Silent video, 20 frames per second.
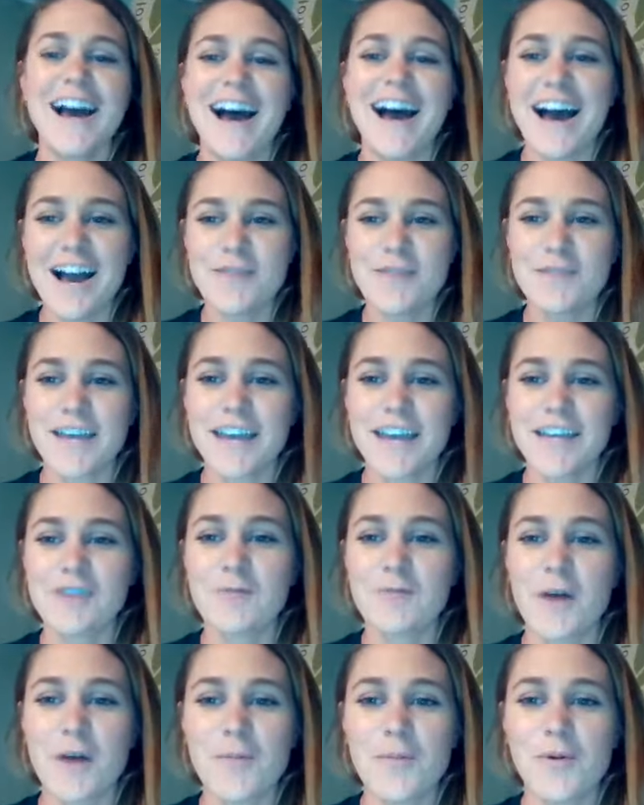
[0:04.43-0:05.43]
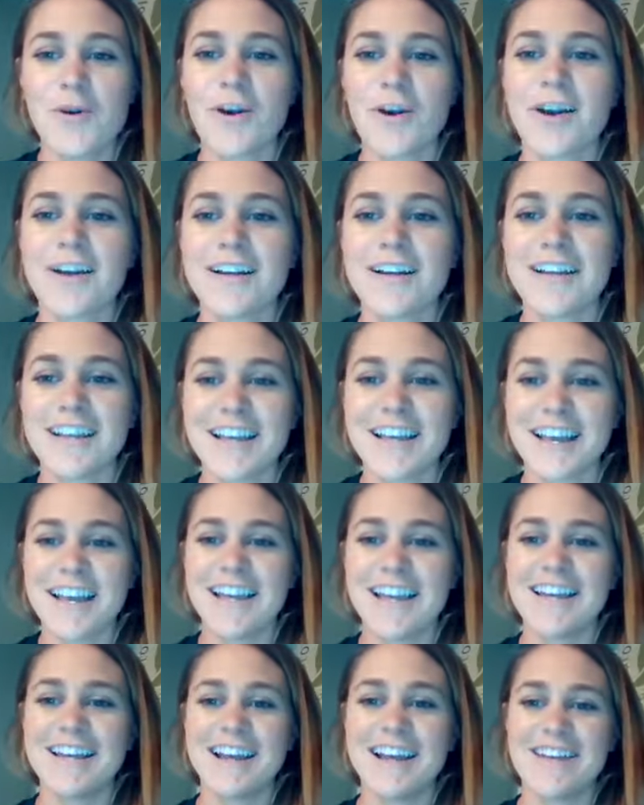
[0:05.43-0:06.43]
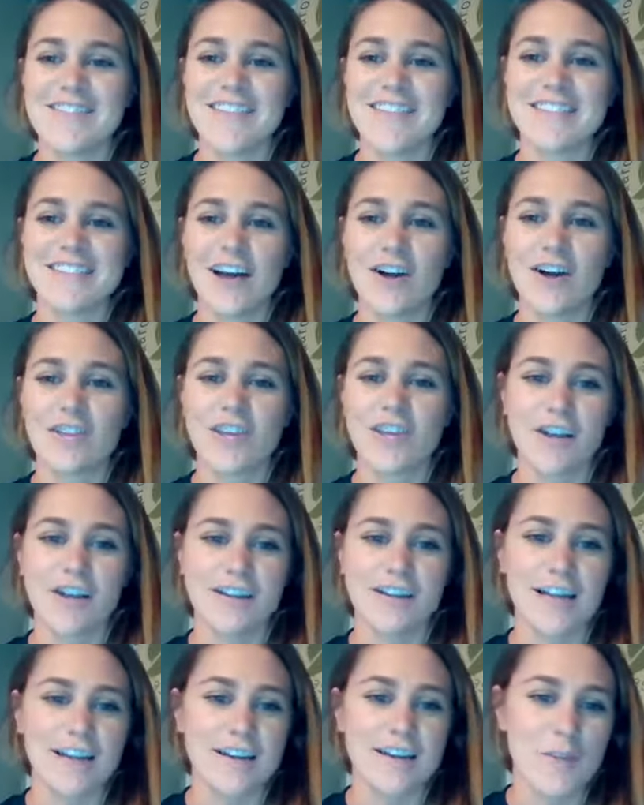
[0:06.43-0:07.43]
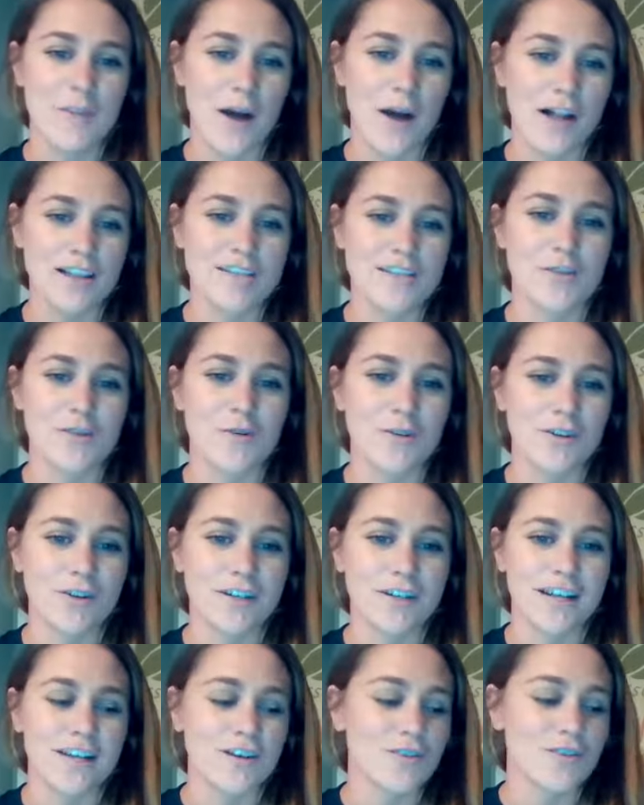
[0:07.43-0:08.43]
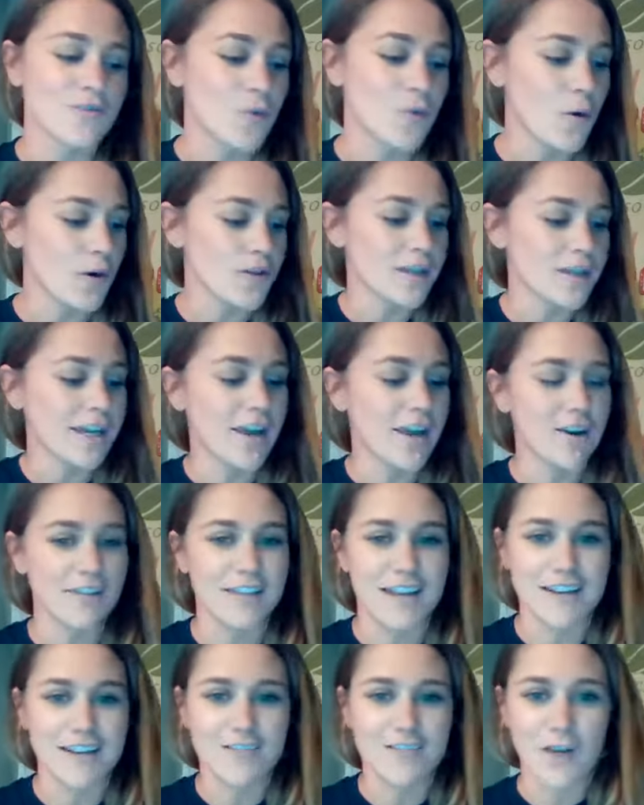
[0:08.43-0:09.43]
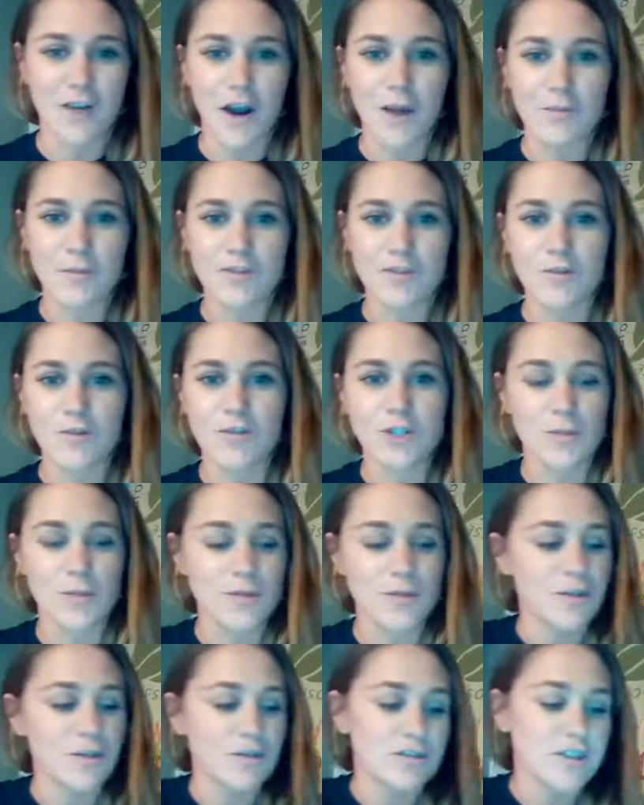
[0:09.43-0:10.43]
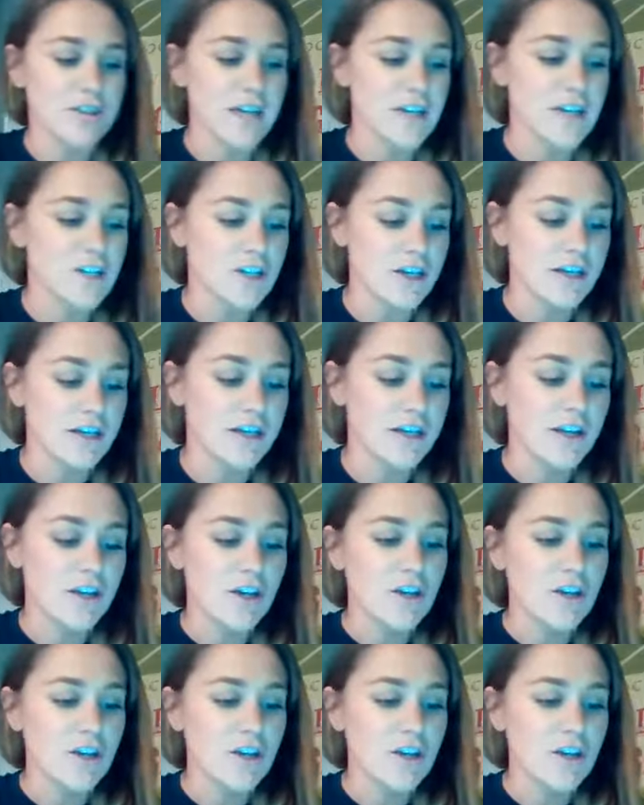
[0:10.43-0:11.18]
I'm Katie Welborn, and I'm the South Carolina Policy Coordinator for the Carolina Farm Stewardship Association.